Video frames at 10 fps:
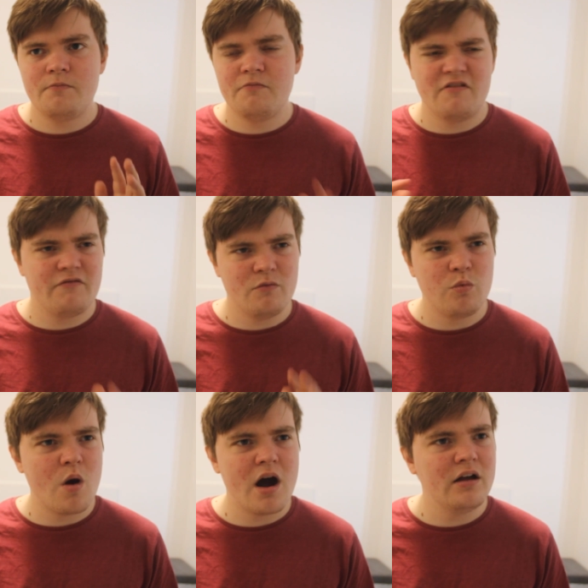Breath
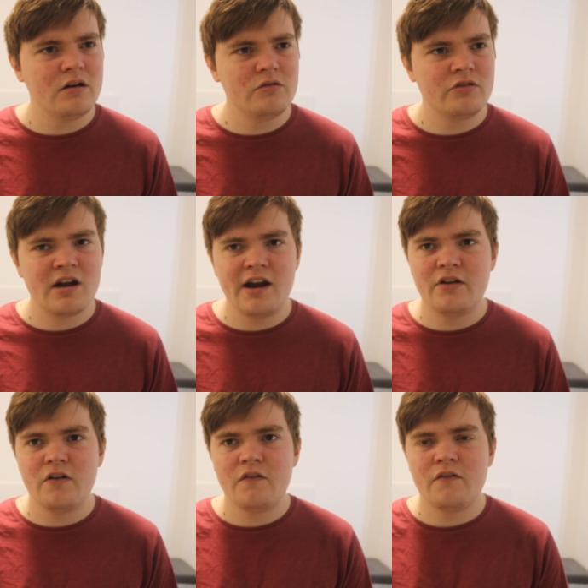of the Wild,
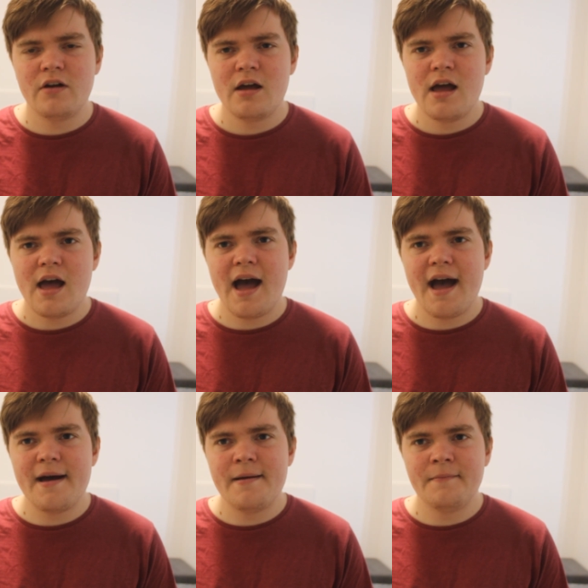kind of,
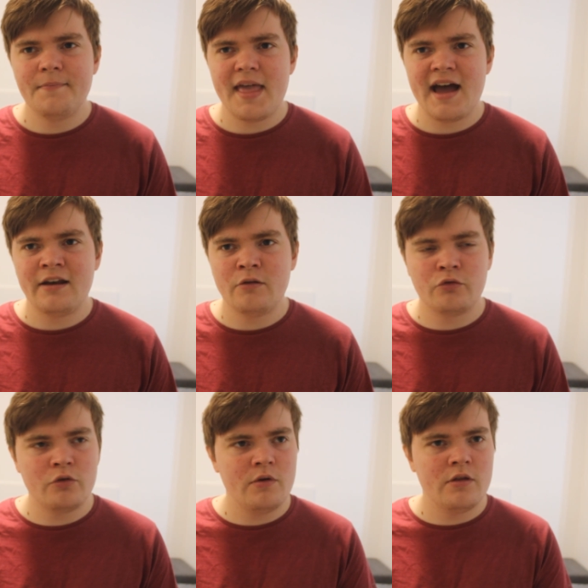um, and
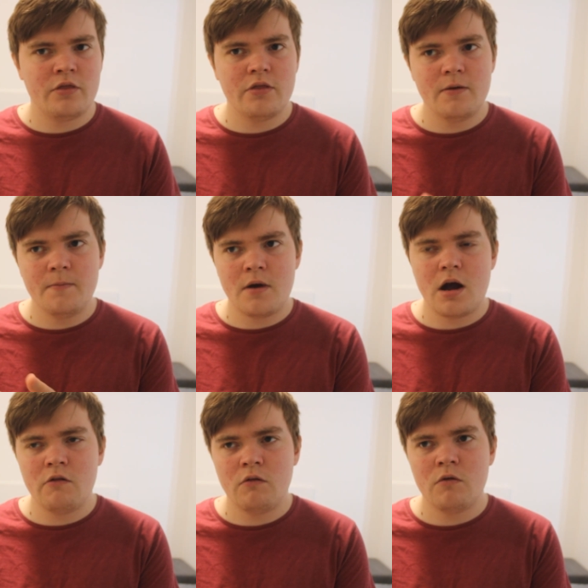also with um,
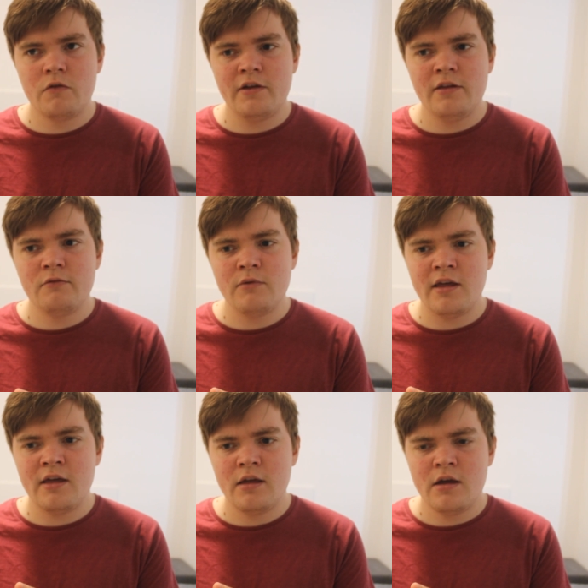Hyrule Warriors,
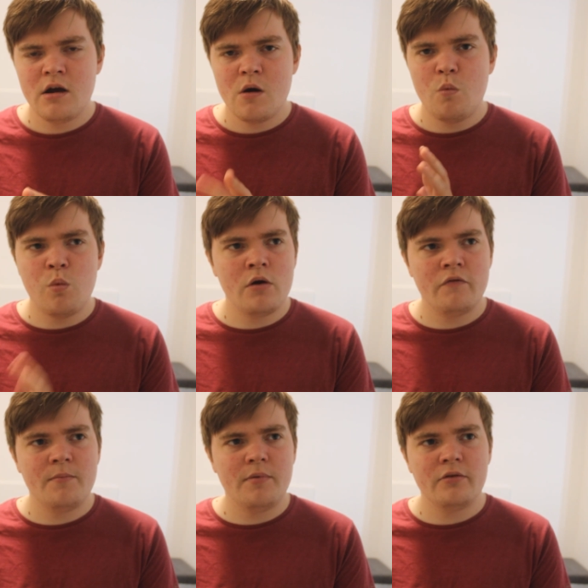where one
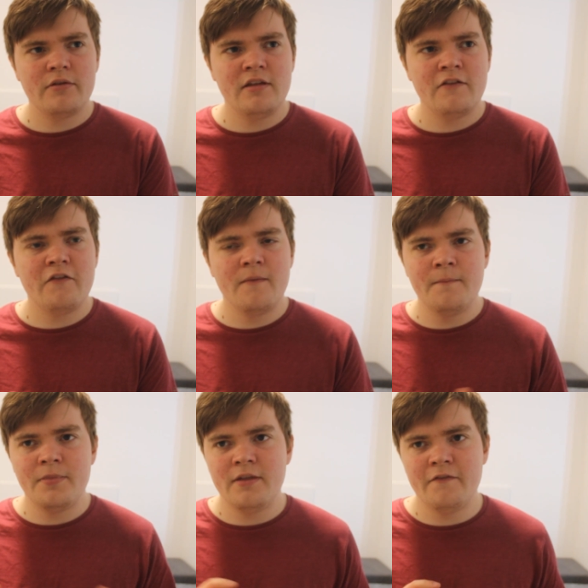of the bosses
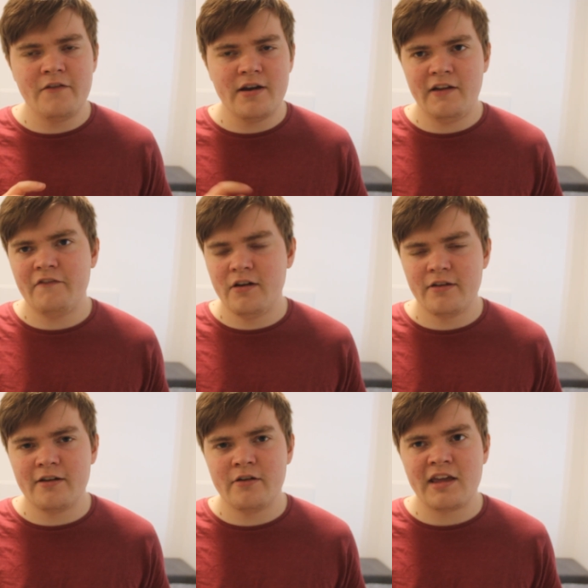from the very
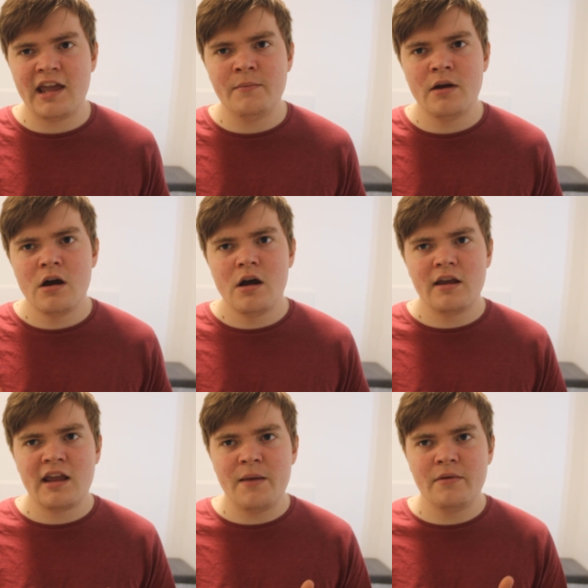first Zelda game
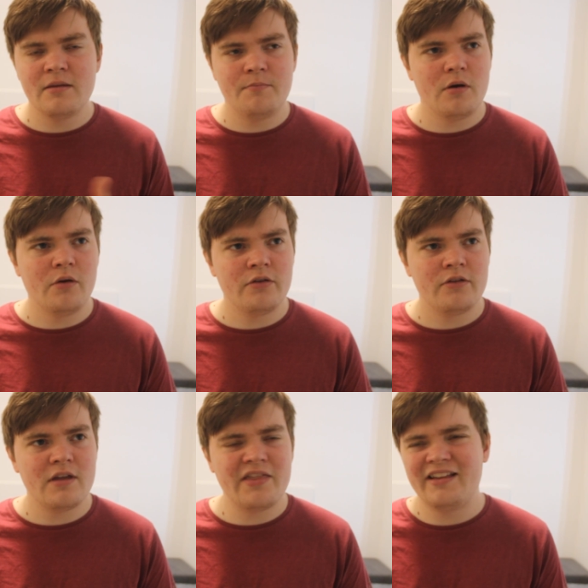came as a
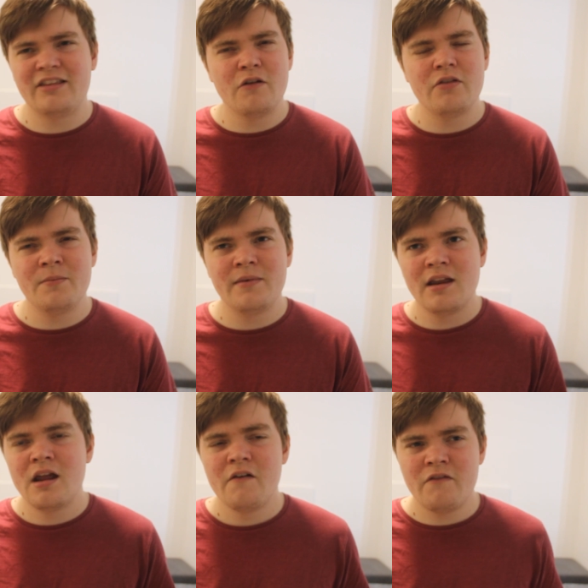boss. I think two of them
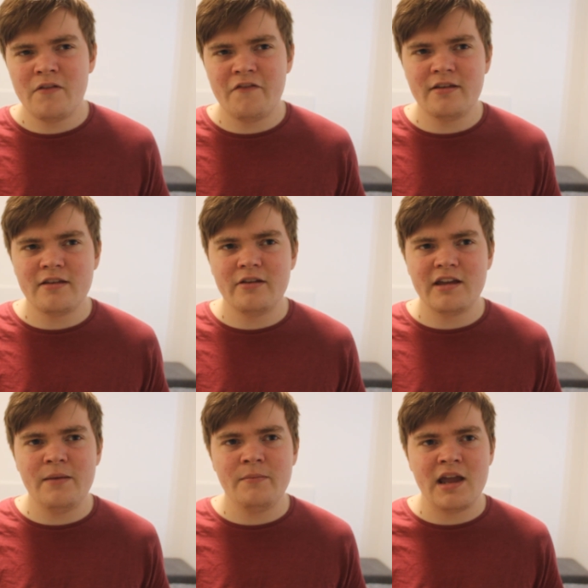from the first Zelda
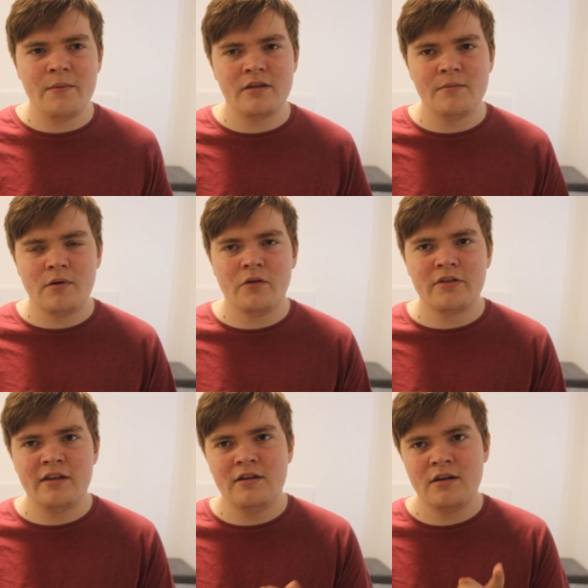game came as a
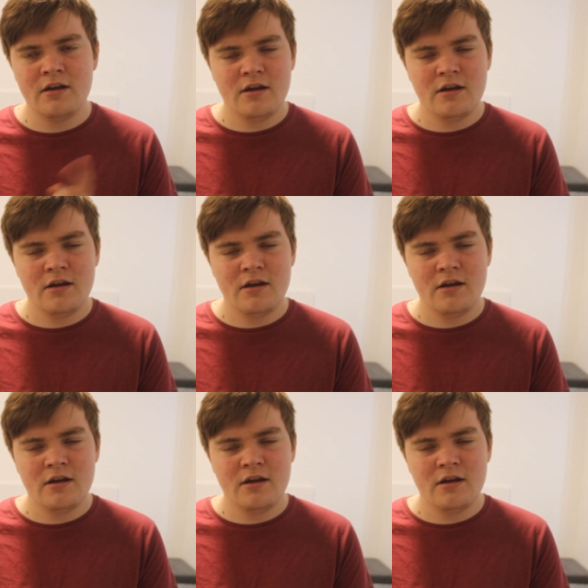boss in